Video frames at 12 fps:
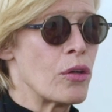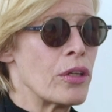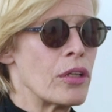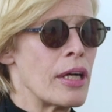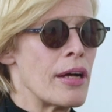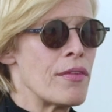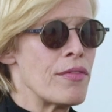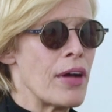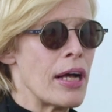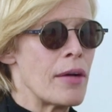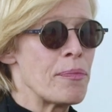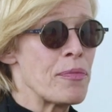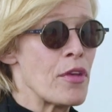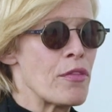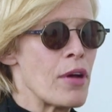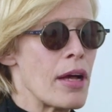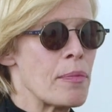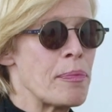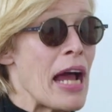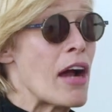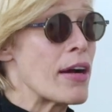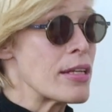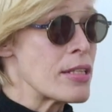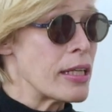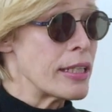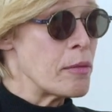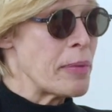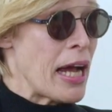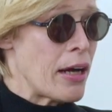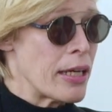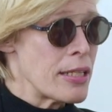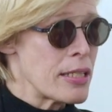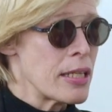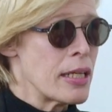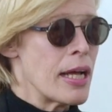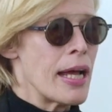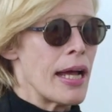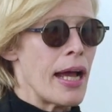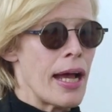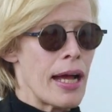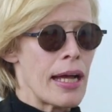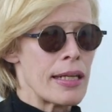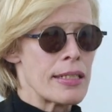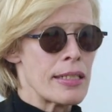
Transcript: owner of Paris, Elite Paris, and